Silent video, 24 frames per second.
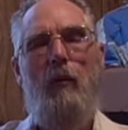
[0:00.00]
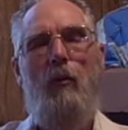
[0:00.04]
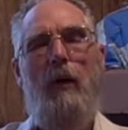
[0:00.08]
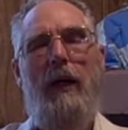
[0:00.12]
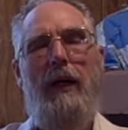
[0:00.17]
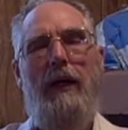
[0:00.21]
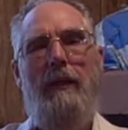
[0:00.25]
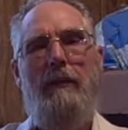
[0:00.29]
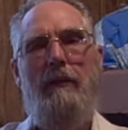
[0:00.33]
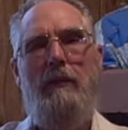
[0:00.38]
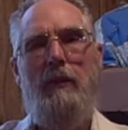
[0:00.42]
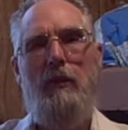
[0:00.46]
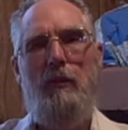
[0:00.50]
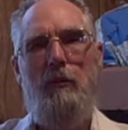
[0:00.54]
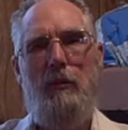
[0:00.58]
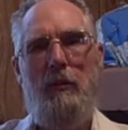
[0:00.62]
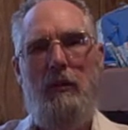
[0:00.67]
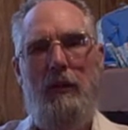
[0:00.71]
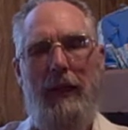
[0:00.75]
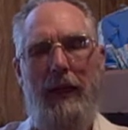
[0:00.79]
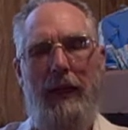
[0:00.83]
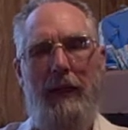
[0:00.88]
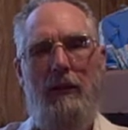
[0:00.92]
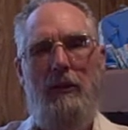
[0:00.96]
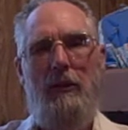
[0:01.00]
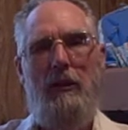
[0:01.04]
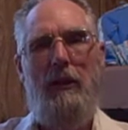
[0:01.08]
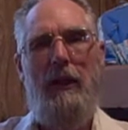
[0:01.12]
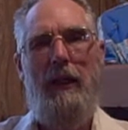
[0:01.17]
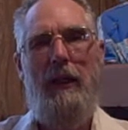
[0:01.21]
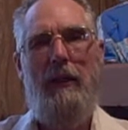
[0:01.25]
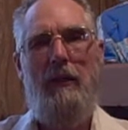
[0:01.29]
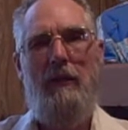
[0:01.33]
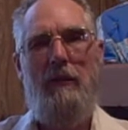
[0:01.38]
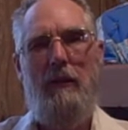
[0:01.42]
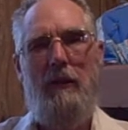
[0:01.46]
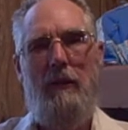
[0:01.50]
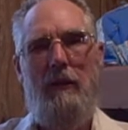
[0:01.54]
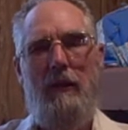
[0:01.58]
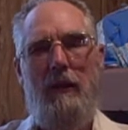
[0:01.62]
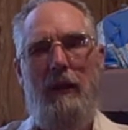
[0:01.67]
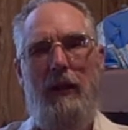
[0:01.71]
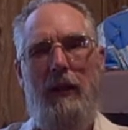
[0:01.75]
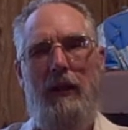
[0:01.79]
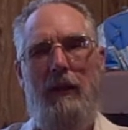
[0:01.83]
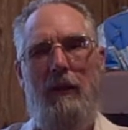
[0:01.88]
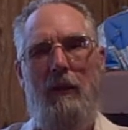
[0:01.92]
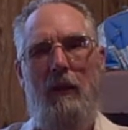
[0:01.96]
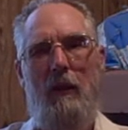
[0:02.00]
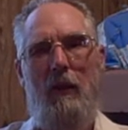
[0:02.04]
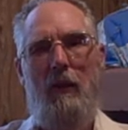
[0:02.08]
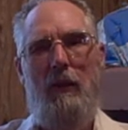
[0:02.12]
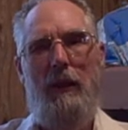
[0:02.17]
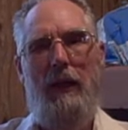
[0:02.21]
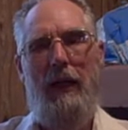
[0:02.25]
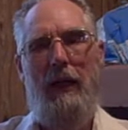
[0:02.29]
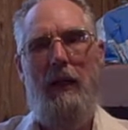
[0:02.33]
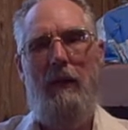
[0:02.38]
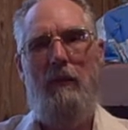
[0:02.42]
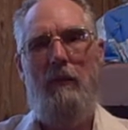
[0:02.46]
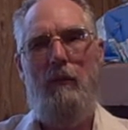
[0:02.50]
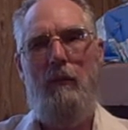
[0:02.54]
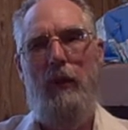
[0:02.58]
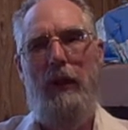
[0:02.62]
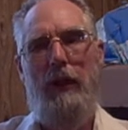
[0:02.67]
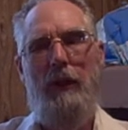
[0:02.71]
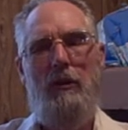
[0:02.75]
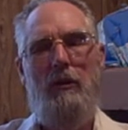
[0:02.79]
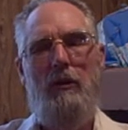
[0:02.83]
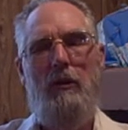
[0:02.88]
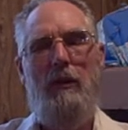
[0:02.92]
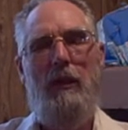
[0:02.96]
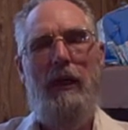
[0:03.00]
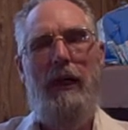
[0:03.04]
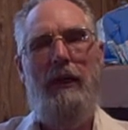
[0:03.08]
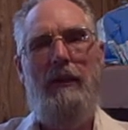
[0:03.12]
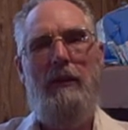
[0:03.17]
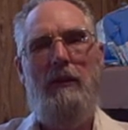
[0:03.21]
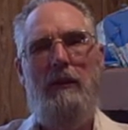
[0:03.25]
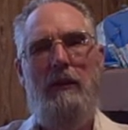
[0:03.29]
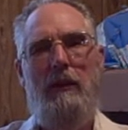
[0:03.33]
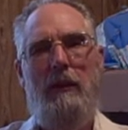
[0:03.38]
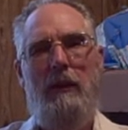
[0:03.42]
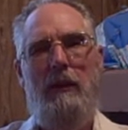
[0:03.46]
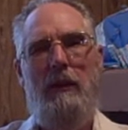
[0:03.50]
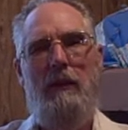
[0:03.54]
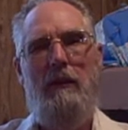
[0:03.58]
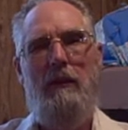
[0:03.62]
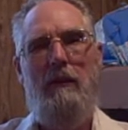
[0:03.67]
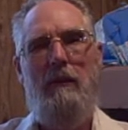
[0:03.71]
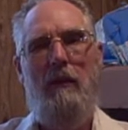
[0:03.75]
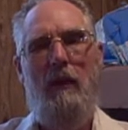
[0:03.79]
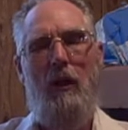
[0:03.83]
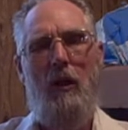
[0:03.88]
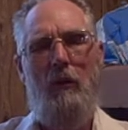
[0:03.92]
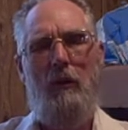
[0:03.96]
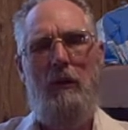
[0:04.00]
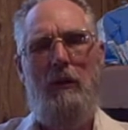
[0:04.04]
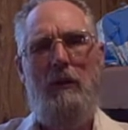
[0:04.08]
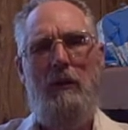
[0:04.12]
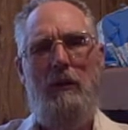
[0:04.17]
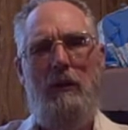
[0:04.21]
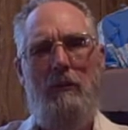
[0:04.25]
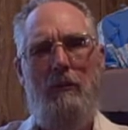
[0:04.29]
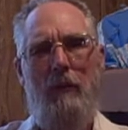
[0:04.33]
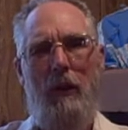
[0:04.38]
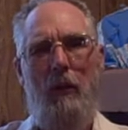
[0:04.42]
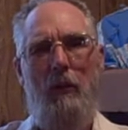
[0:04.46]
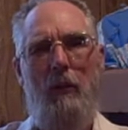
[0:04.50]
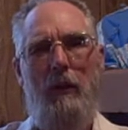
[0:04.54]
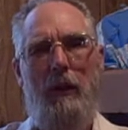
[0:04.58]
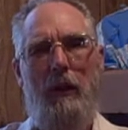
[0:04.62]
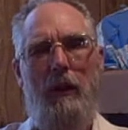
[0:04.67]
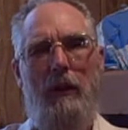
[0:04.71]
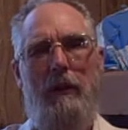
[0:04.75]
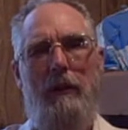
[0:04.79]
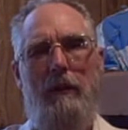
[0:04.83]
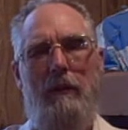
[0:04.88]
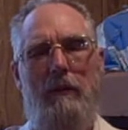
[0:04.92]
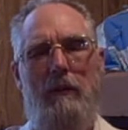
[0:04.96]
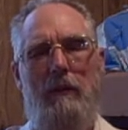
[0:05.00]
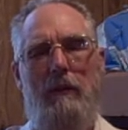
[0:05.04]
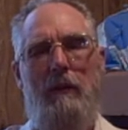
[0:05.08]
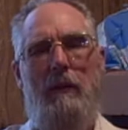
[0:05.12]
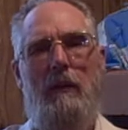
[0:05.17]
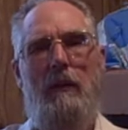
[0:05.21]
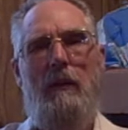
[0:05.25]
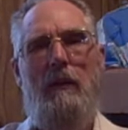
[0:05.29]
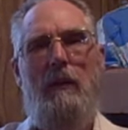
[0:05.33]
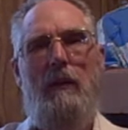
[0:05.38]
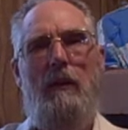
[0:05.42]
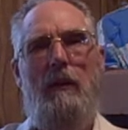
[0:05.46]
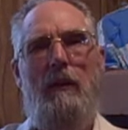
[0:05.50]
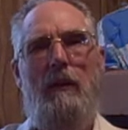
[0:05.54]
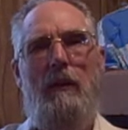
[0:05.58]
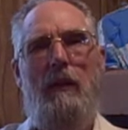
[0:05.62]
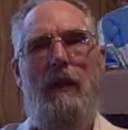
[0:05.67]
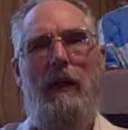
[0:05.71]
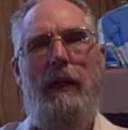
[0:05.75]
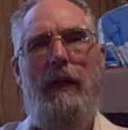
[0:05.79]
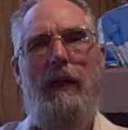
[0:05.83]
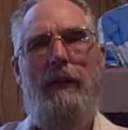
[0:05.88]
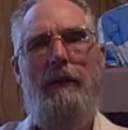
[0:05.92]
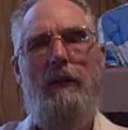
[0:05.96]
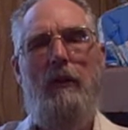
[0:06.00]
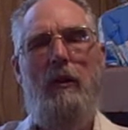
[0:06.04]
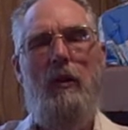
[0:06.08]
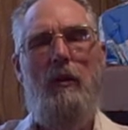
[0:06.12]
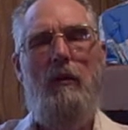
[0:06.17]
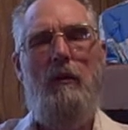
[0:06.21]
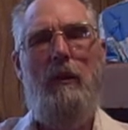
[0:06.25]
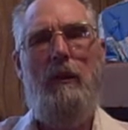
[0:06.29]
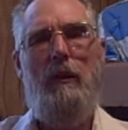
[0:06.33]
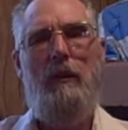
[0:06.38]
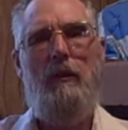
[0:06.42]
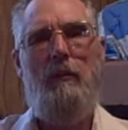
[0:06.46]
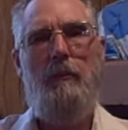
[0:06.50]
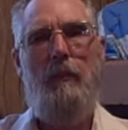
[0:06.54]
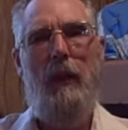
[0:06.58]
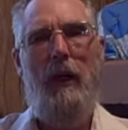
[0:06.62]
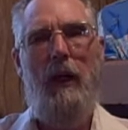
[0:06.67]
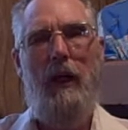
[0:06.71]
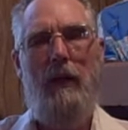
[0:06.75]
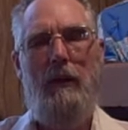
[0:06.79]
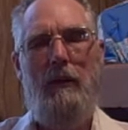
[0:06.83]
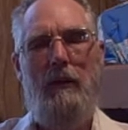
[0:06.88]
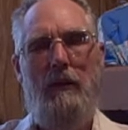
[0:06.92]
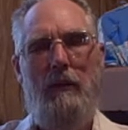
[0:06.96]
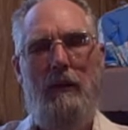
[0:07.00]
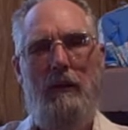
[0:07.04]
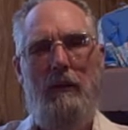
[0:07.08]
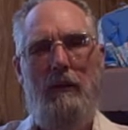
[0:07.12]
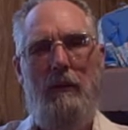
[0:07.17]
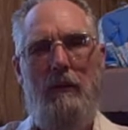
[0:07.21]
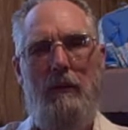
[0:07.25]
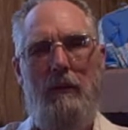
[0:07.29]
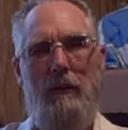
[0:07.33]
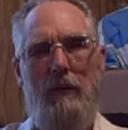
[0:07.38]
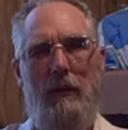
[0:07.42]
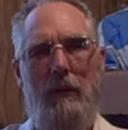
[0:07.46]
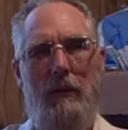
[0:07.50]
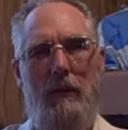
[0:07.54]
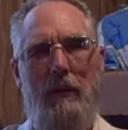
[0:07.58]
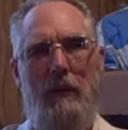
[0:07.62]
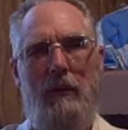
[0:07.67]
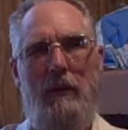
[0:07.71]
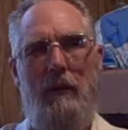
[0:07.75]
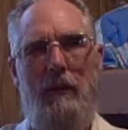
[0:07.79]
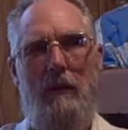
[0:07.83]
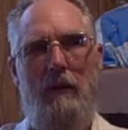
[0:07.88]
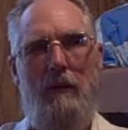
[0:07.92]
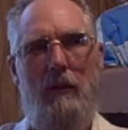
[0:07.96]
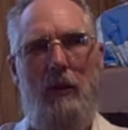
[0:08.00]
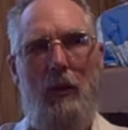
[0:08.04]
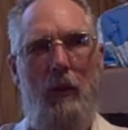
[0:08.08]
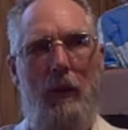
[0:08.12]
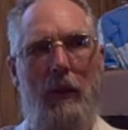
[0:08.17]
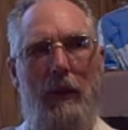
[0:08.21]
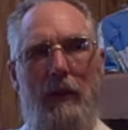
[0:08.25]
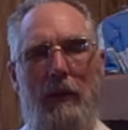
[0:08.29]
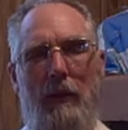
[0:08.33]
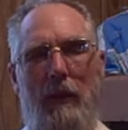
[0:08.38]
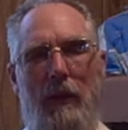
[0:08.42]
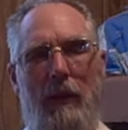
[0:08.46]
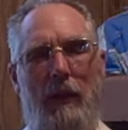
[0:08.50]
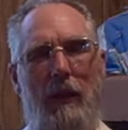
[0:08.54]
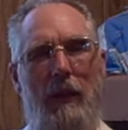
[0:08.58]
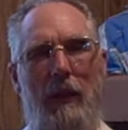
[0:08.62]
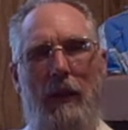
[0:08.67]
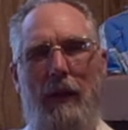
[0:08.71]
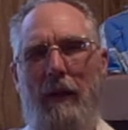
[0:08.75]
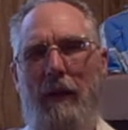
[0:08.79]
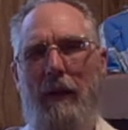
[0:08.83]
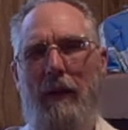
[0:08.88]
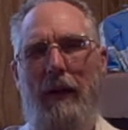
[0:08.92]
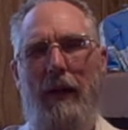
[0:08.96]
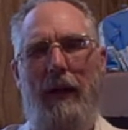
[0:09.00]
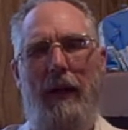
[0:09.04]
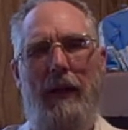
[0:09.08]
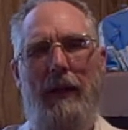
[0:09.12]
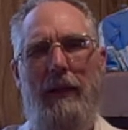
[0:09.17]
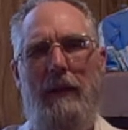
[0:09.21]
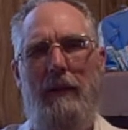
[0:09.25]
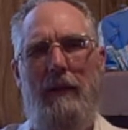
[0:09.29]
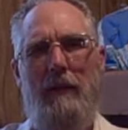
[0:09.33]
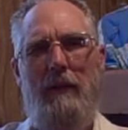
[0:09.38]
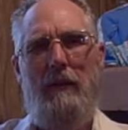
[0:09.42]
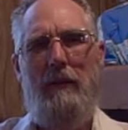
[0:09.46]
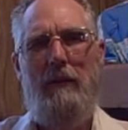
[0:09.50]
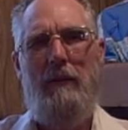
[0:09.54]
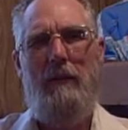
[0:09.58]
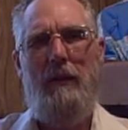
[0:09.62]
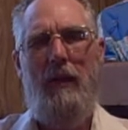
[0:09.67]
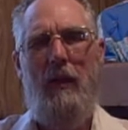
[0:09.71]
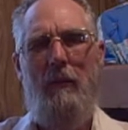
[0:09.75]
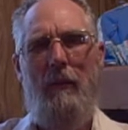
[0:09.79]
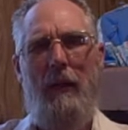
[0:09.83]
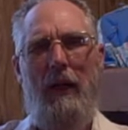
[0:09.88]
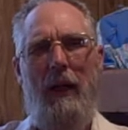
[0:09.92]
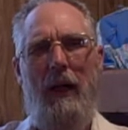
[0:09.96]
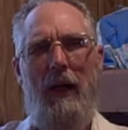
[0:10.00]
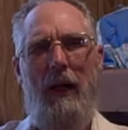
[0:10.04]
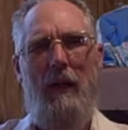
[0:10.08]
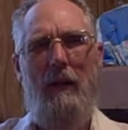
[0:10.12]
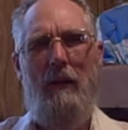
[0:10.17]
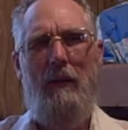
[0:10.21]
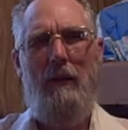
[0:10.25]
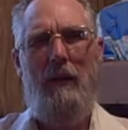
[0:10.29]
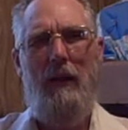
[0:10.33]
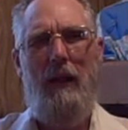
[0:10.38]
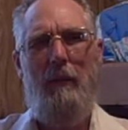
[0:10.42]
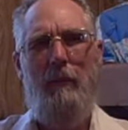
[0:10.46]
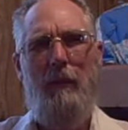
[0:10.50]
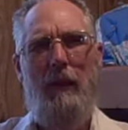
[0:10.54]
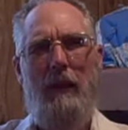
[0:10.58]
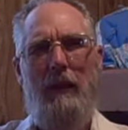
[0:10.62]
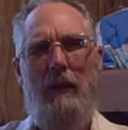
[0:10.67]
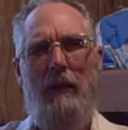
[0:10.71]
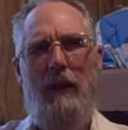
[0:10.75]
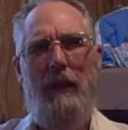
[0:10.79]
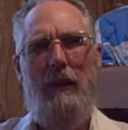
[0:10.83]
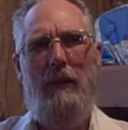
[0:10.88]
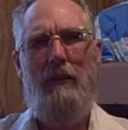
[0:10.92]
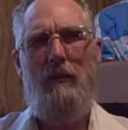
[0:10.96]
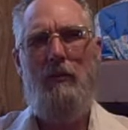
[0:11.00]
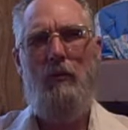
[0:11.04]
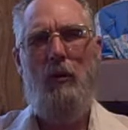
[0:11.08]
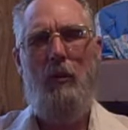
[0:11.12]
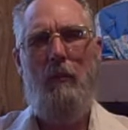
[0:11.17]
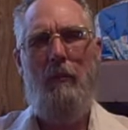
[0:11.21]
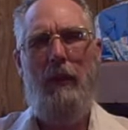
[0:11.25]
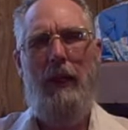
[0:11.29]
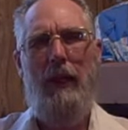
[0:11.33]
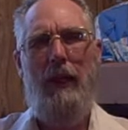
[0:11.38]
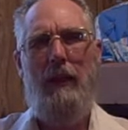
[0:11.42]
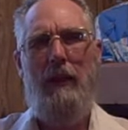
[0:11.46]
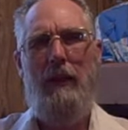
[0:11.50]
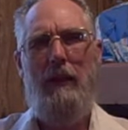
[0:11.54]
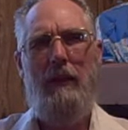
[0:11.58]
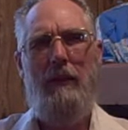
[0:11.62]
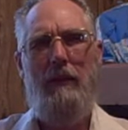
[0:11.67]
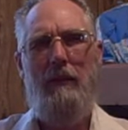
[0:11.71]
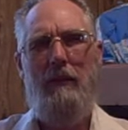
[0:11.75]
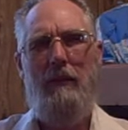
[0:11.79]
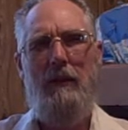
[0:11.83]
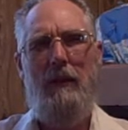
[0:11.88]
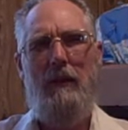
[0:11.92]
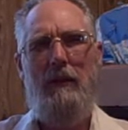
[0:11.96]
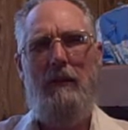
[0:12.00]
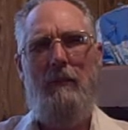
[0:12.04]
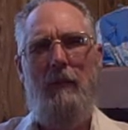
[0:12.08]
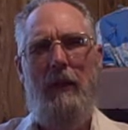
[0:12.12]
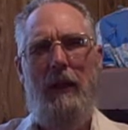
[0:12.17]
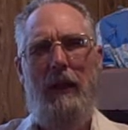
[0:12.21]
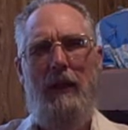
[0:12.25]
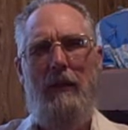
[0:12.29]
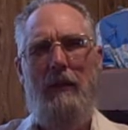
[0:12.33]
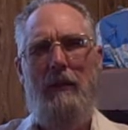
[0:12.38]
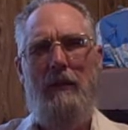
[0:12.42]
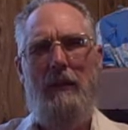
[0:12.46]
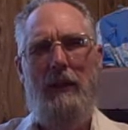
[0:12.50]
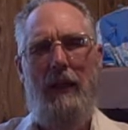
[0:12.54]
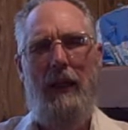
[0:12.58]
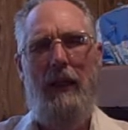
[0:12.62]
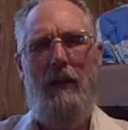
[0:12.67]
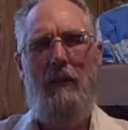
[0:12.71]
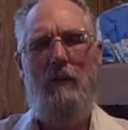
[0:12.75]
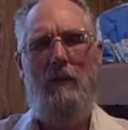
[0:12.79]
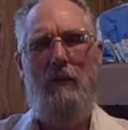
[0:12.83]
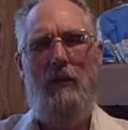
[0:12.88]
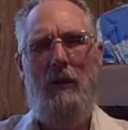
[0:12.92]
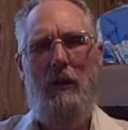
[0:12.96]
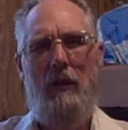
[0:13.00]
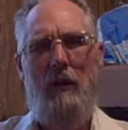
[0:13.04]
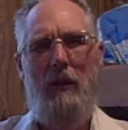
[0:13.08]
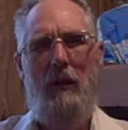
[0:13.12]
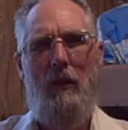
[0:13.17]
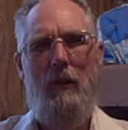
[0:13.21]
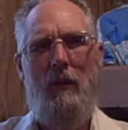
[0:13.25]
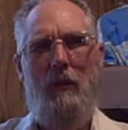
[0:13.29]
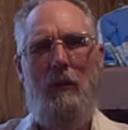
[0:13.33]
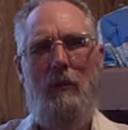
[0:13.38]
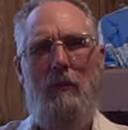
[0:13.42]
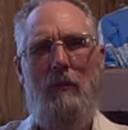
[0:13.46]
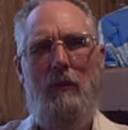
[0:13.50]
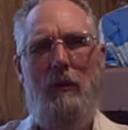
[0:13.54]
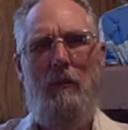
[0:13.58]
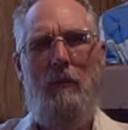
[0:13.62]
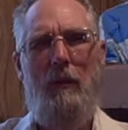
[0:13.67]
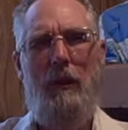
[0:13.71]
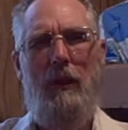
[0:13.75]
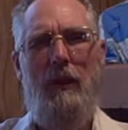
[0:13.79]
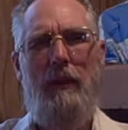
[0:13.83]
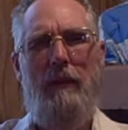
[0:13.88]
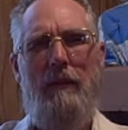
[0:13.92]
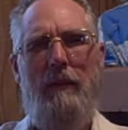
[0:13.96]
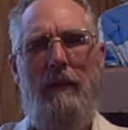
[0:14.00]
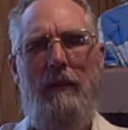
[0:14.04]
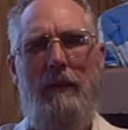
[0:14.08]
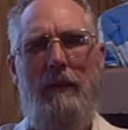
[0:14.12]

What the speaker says: wife substantiates it, that I called out, Rachel, I see Lois smoking, and her response to it. And somehow, as dramatic as this might sound to you, to me at the